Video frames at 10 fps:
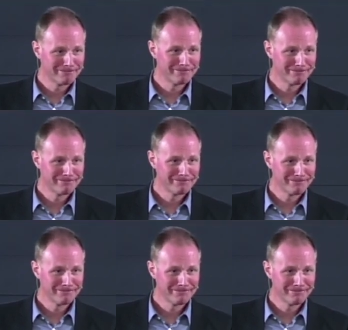
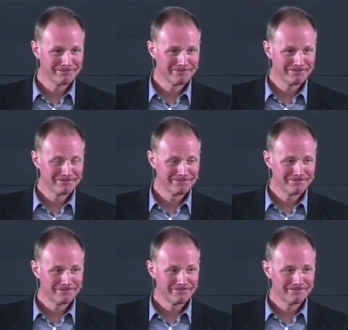
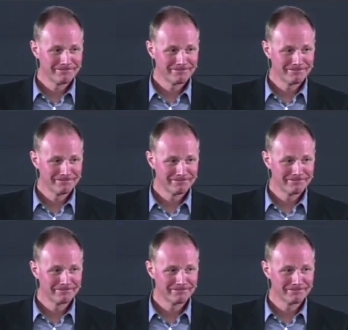
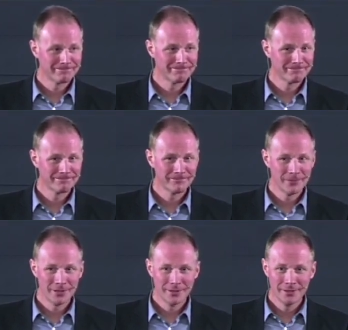
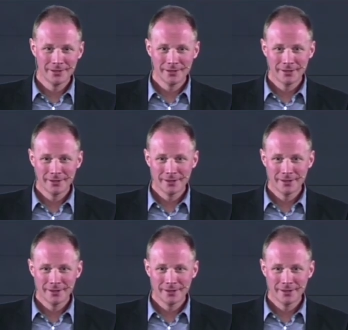Nothing is said.